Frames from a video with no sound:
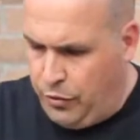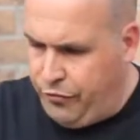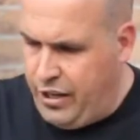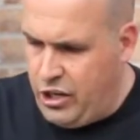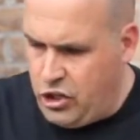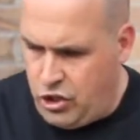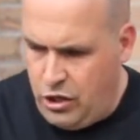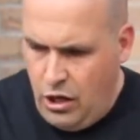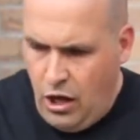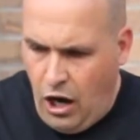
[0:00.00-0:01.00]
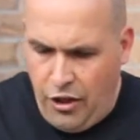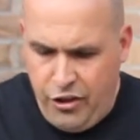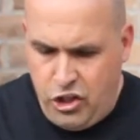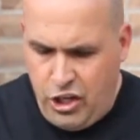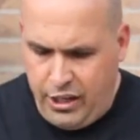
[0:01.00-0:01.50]
finish on the
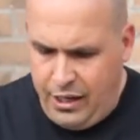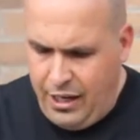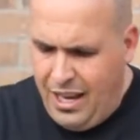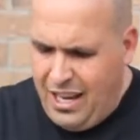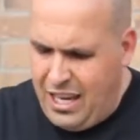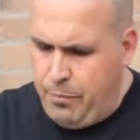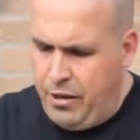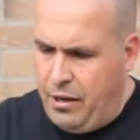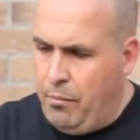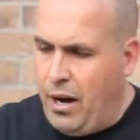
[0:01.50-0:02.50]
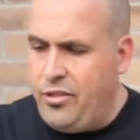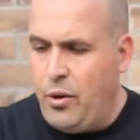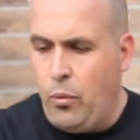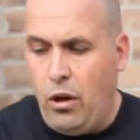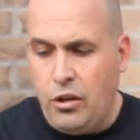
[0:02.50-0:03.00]
chicken, keeping in mind that
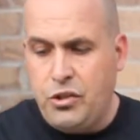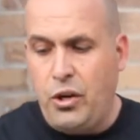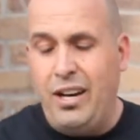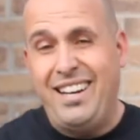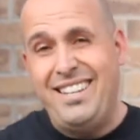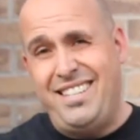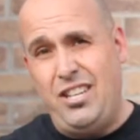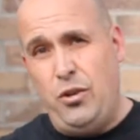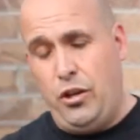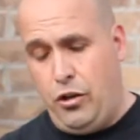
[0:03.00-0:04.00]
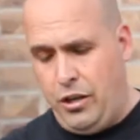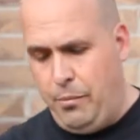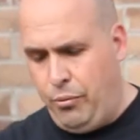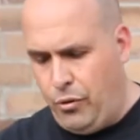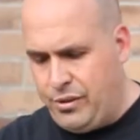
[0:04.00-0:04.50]
we're also going to continue the cooking
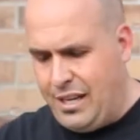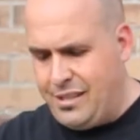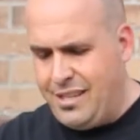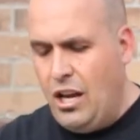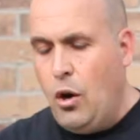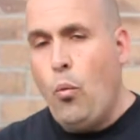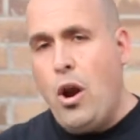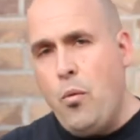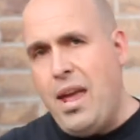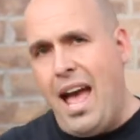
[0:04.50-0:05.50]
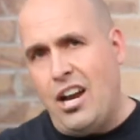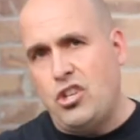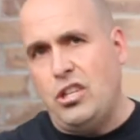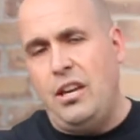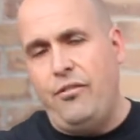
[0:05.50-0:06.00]
process when we
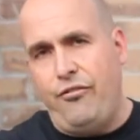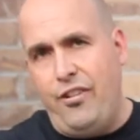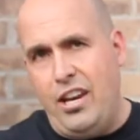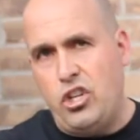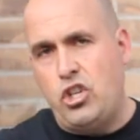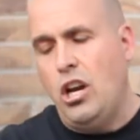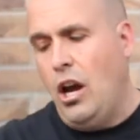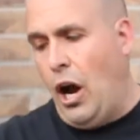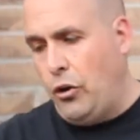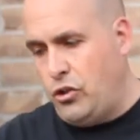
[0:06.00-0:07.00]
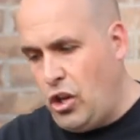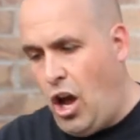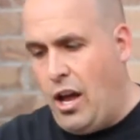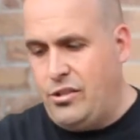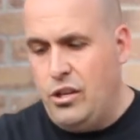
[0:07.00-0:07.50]
actually finish our
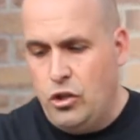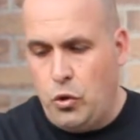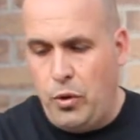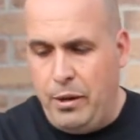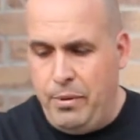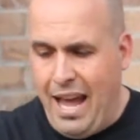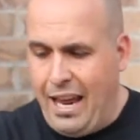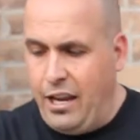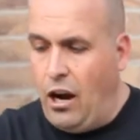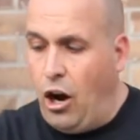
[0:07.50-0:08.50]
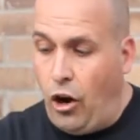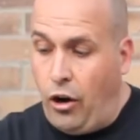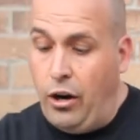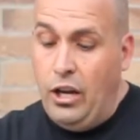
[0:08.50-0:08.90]
sauce. So we're going to be adding our